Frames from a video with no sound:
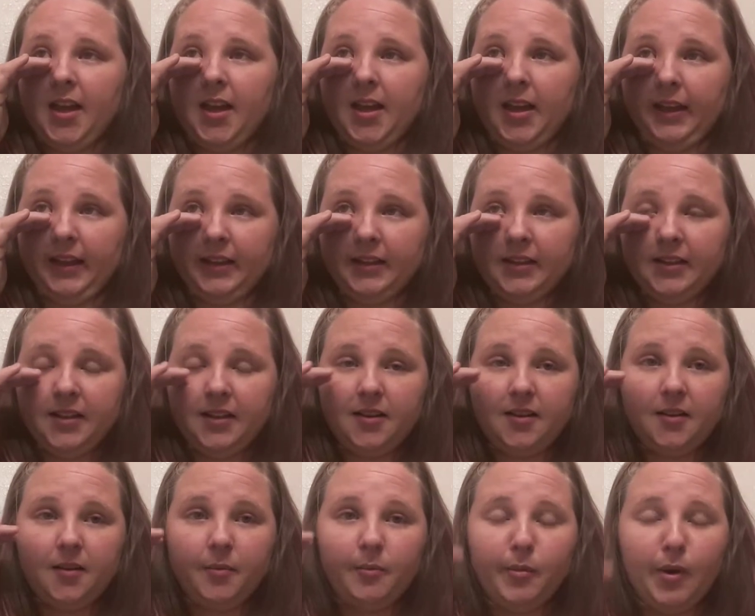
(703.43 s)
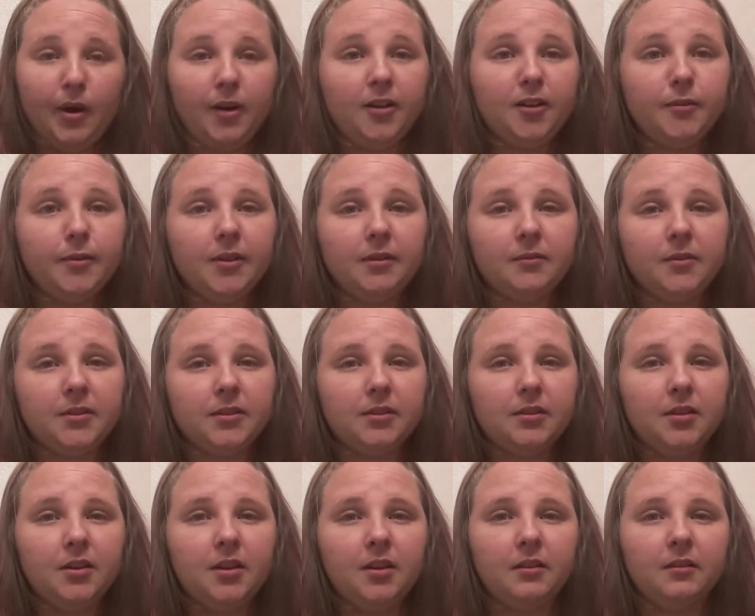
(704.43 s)
and part of me
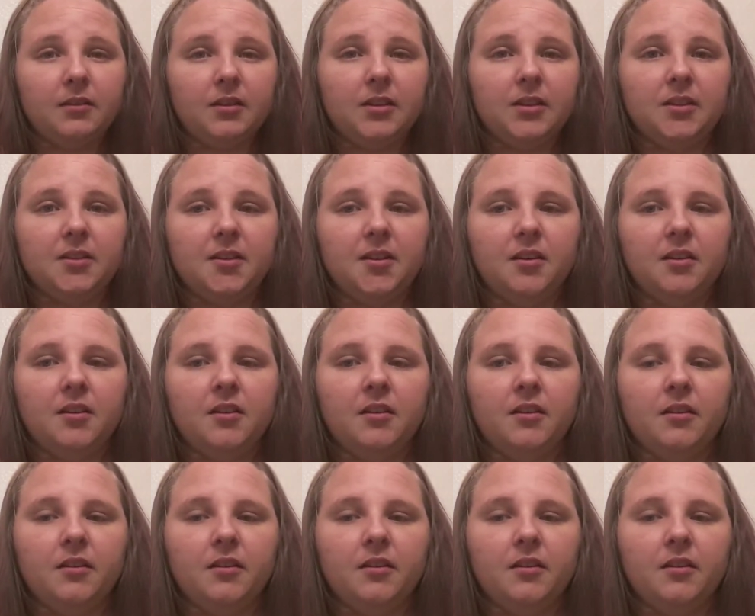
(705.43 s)
was like,